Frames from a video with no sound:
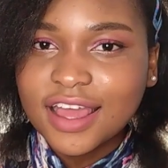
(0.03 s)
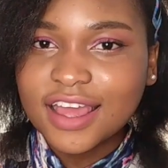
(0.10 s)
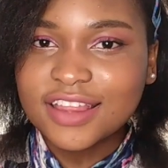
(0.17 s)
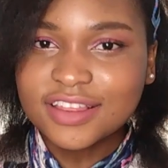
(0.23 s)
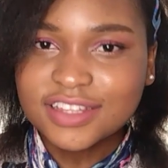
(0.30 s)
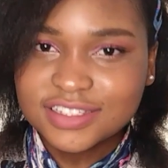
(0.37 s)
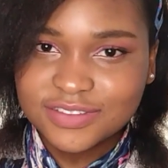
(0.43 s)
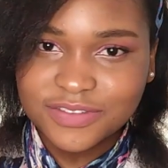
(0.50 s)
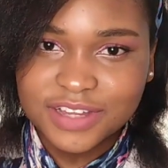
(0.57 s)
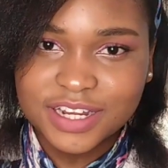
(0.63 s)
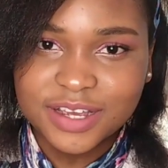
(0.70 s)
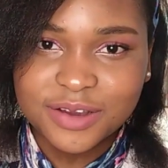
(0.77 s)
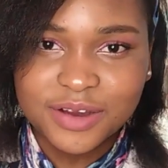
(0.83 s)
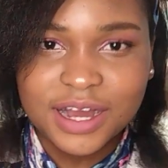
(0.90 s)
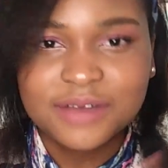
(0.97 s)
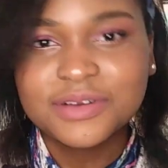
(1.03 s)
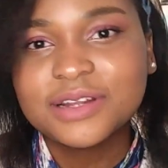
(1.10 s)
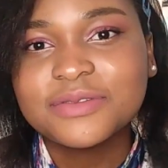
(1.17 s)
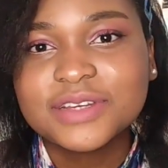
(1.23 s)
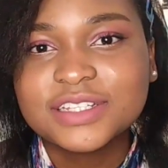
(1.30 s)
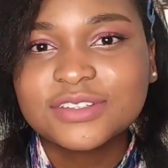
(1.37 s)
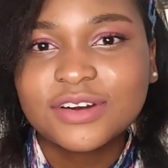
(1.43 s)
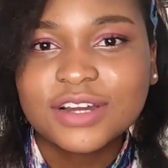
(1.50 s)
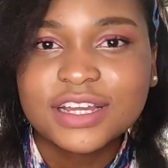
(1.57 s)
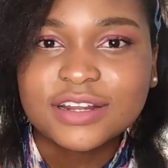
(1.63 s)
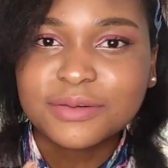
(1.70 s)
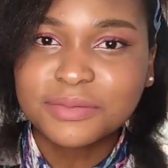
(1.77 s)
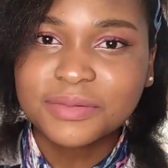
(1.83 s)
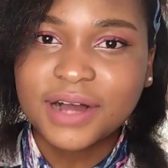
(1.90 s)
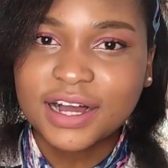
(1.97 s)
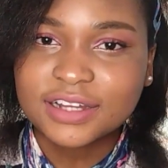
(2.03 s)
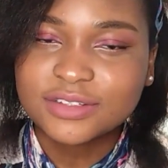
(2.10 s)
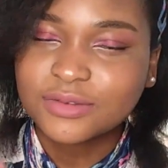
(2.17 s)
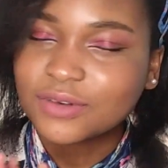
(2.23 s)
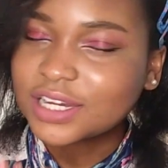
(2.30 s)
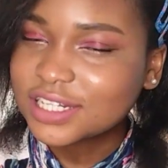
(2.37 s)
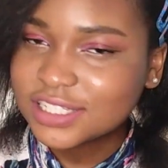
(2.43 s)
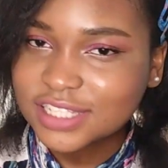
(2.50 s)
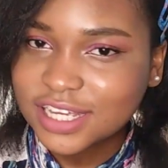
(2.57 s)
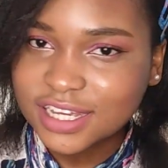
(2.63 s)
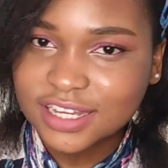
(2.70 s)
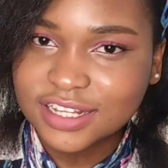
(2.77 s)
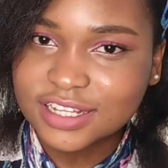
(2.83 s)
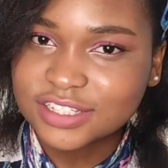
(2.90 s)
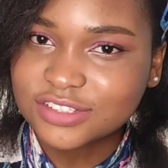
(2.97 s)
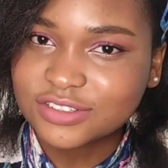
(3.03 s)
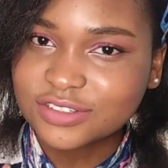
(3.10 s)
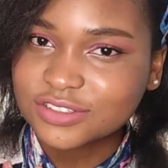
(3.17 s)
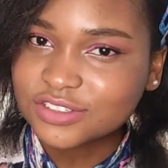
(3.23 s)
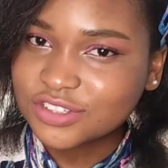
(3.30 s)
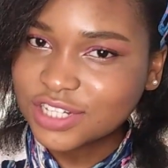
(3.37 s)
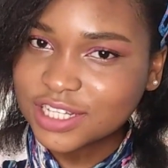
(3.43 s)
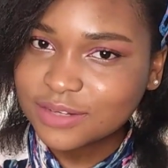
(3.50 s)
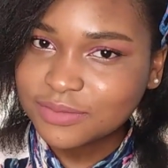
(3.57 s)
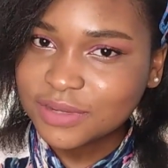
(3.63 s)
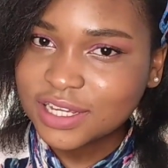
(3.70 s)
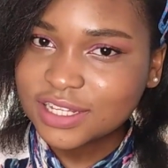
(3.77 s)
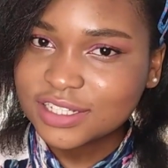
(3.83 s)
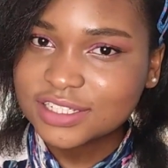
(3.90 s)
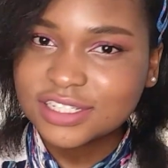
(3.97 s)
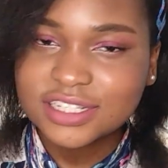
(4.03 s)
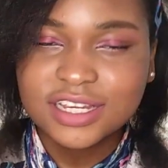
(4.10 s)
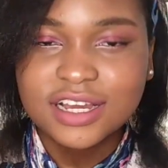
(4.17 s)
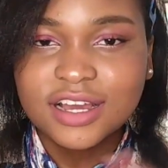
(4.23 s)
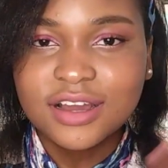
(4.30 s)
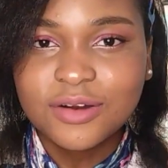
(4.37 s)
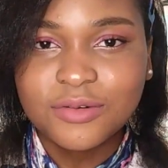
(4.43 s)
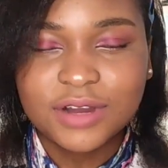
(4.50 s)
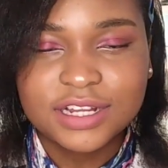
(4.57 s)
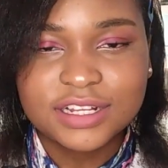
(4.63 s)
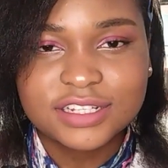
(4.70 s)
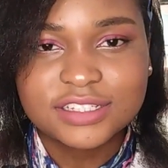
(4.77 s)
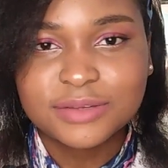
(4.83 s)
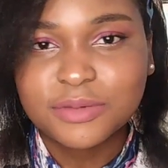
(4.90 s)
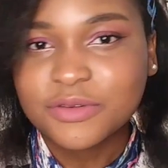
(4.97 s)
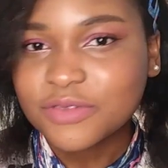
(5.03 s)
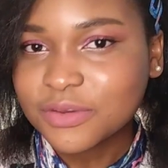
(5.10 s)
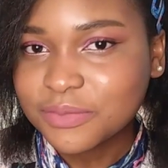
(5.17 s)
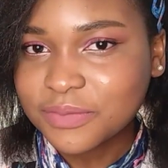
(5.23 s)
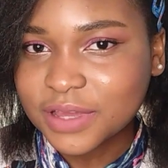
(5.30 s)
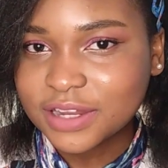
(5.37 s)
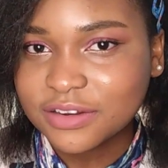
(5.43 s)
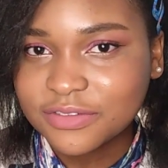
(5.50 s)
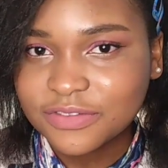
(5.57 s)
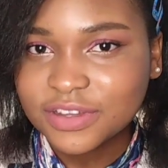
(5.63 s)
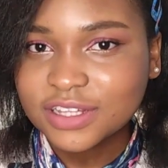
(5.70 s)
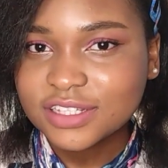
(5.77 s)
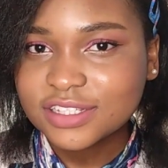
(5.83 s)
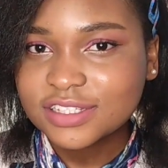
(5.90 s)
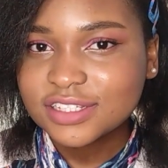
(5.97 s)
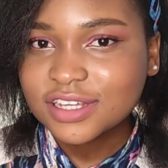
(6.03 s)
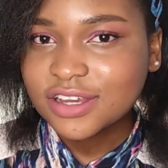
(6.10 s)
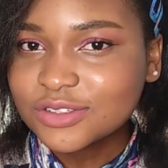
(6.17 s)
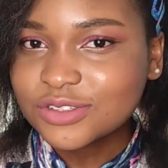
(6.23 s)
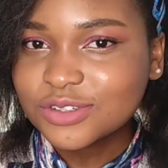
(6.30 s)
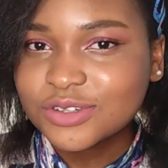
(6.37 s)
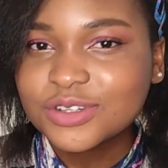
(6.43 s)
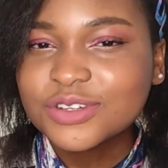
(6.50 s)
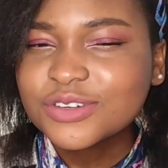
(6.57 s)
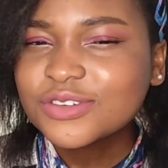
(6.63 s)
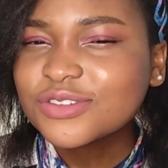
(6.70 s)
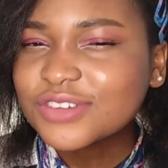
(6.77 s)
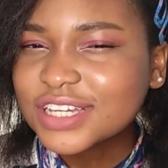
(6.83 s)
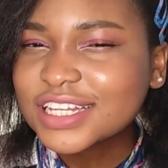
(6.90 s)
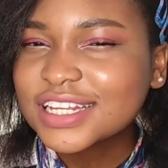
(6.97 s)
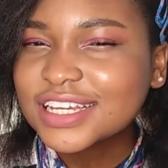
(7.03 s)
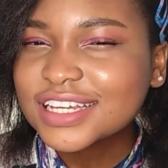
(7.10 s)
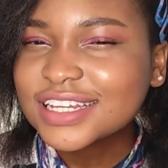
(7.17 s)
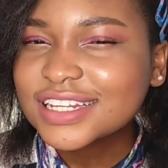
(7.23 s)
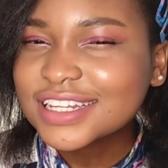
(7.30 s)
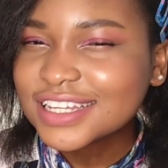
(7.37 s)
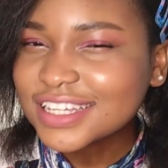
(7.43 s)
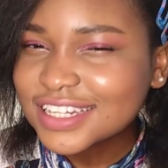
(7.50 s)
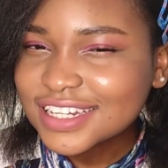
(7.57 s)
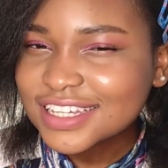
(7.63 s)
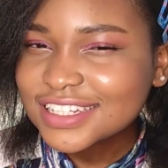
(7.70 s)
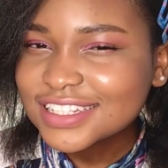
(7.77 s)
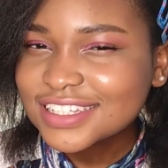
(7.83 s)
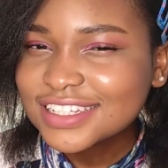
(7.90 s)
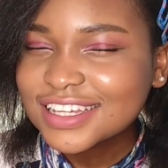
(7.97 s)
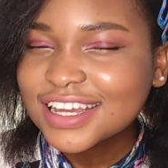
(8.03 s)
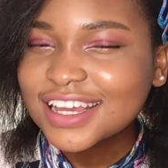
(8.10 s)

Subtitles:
In this video, I'm going to be talking about what is a cholesterol treatment, what are some of the benefits, do you really need it,